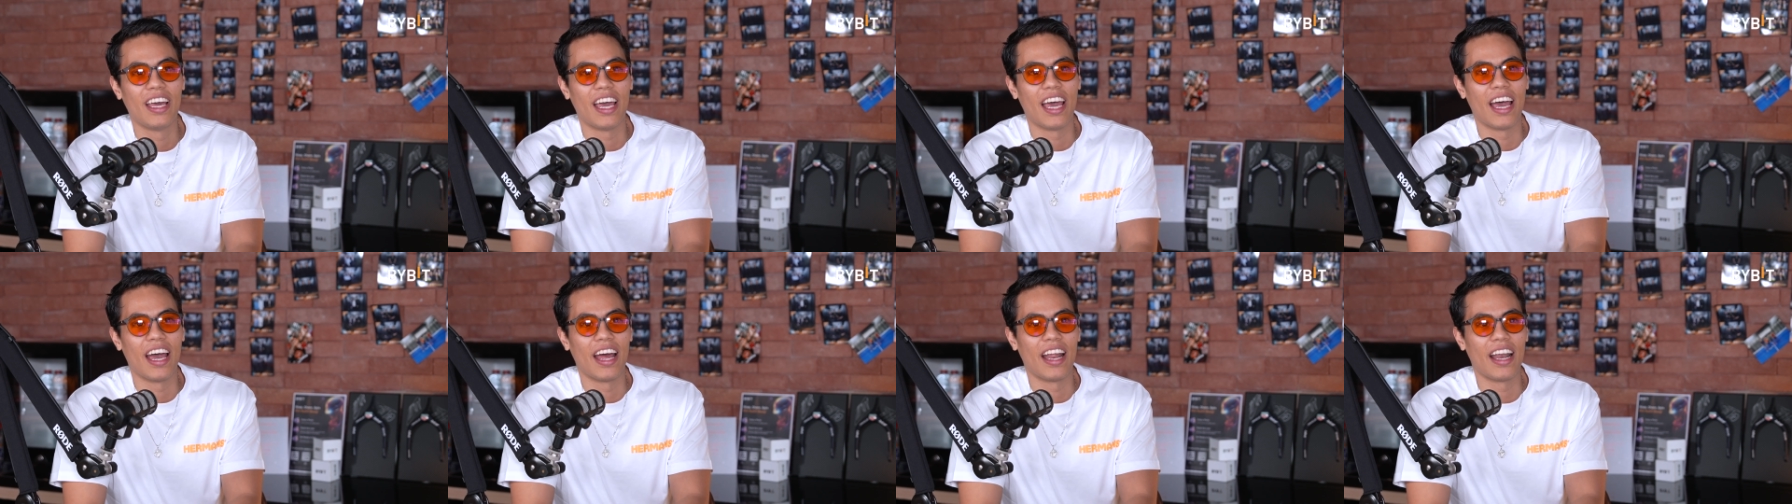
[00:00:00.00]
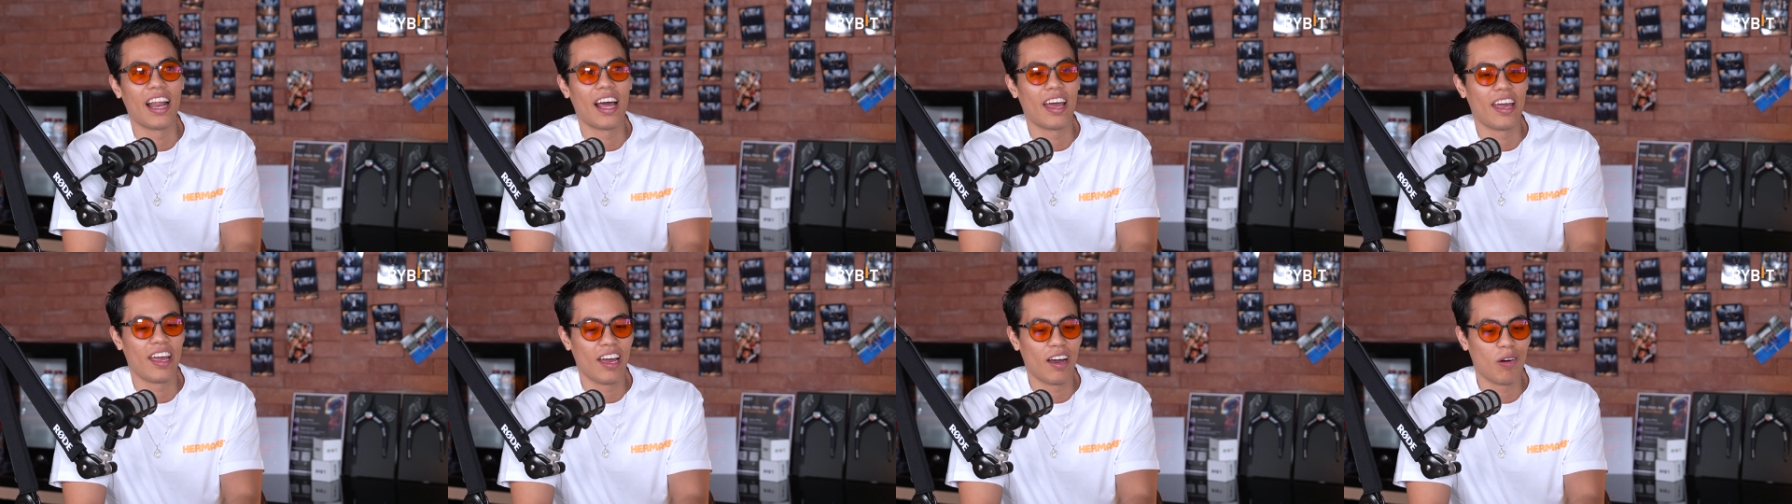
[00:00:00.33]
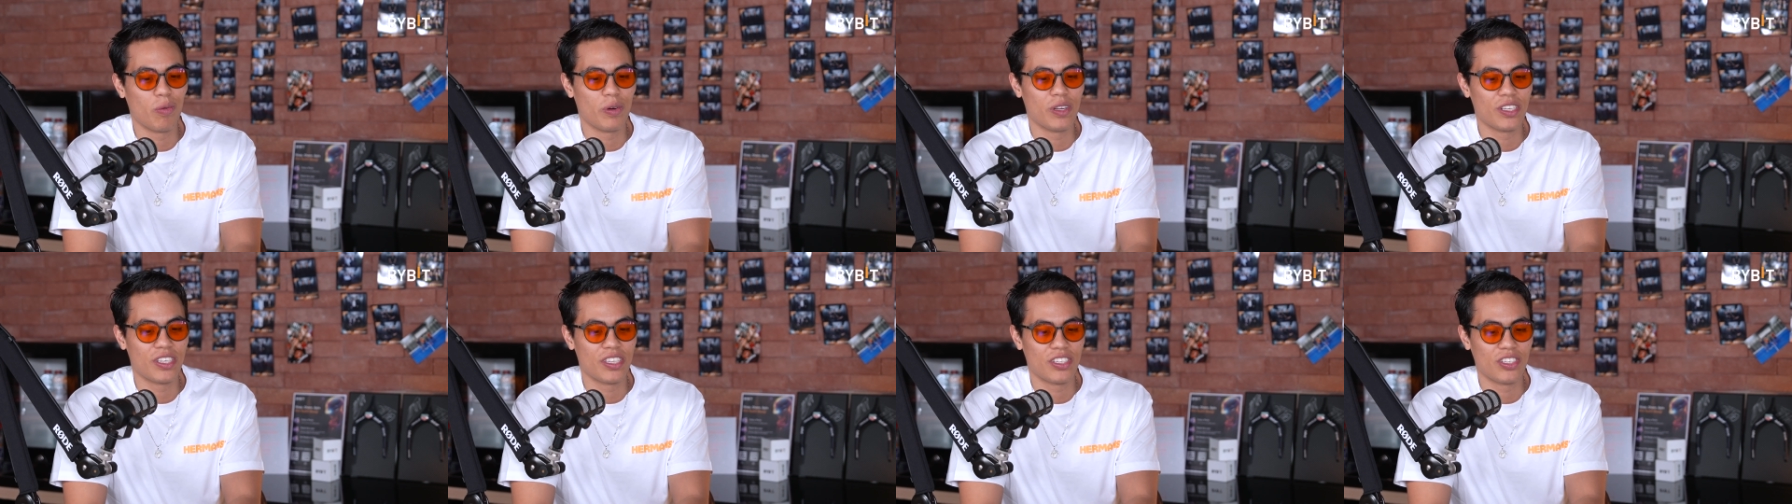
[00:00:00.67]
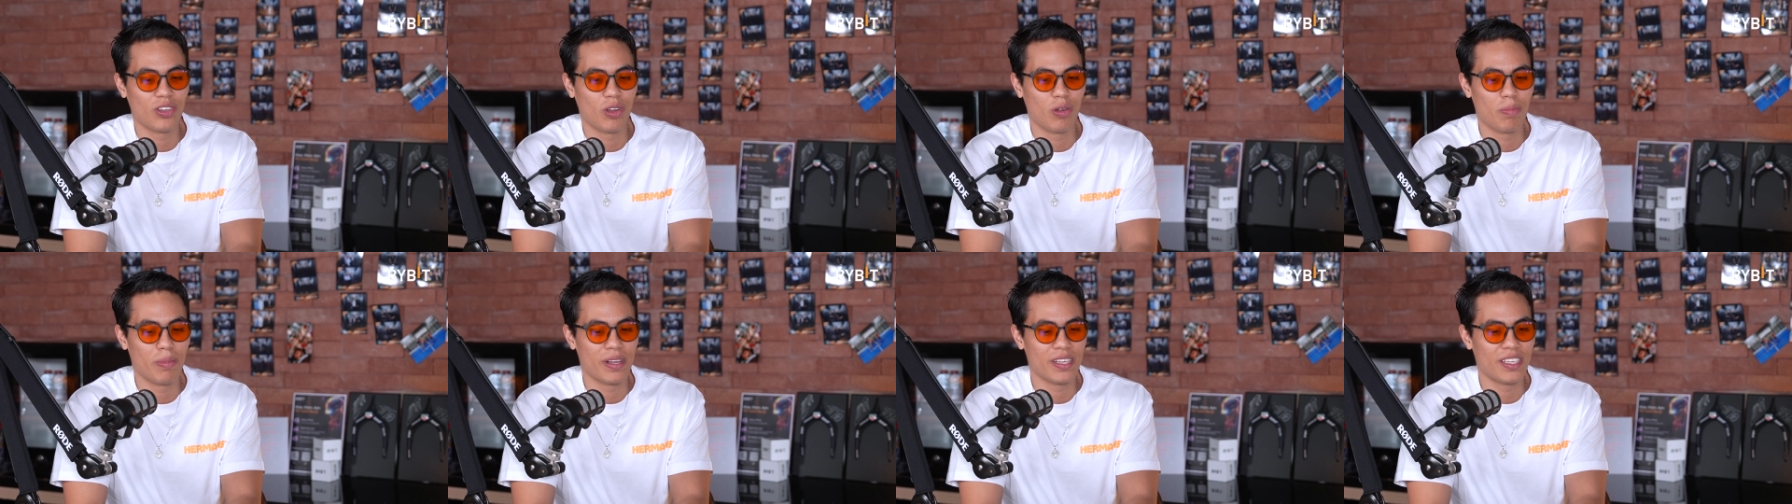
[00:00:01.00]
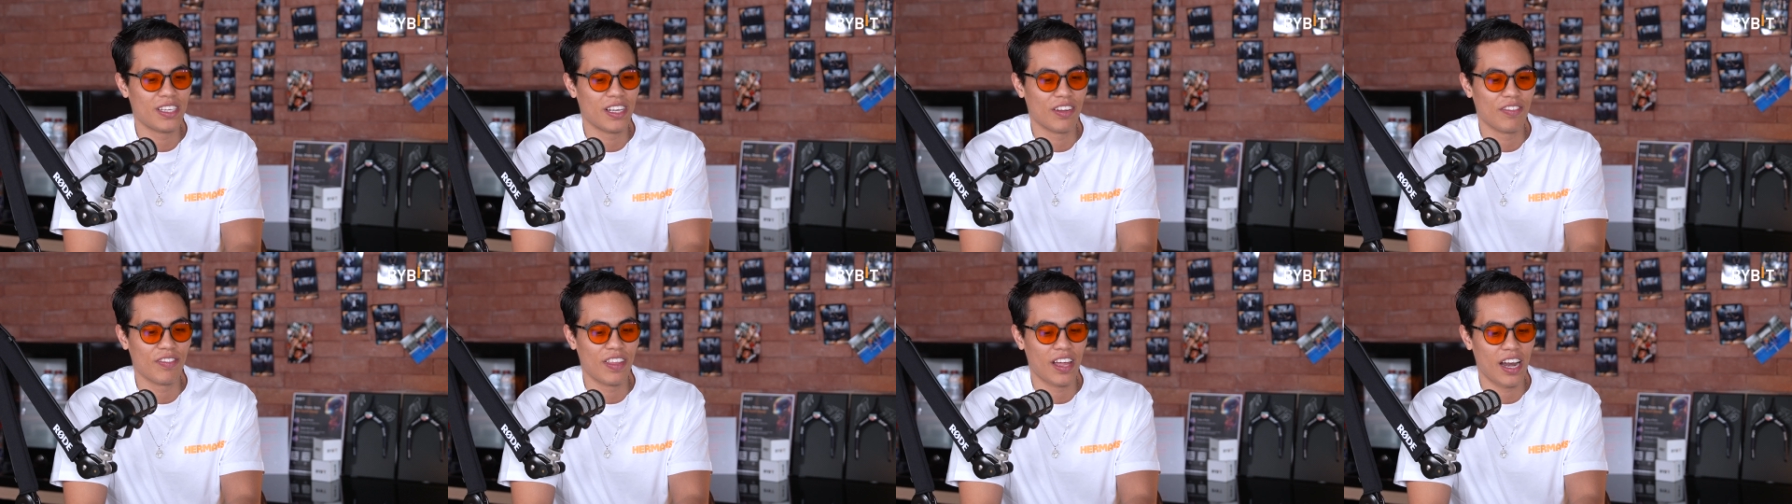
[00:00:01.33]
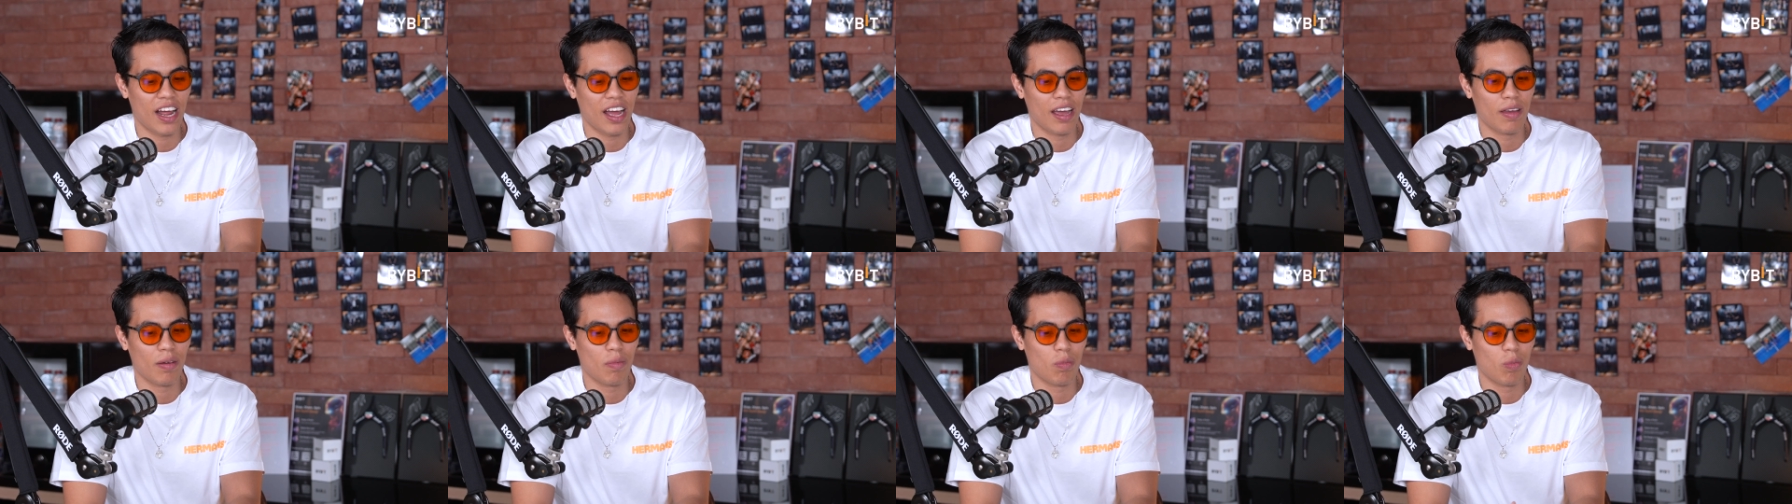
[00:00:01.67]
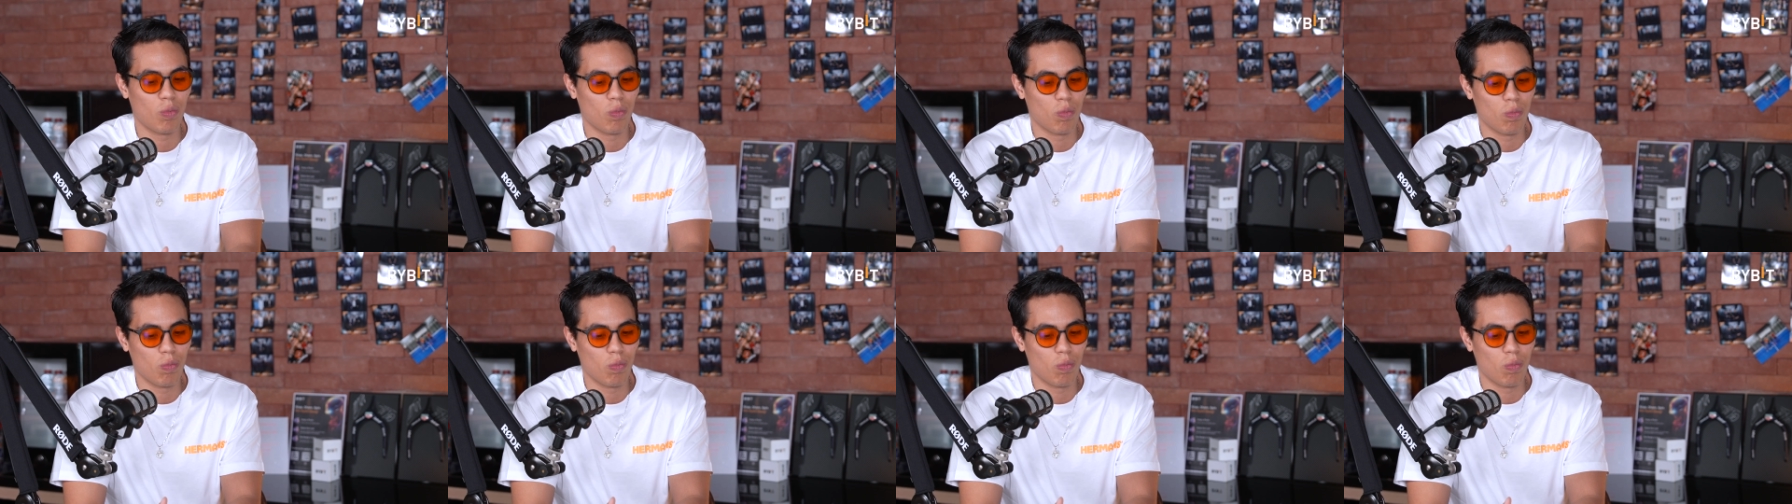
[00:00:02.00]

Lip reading: and I always told myself that I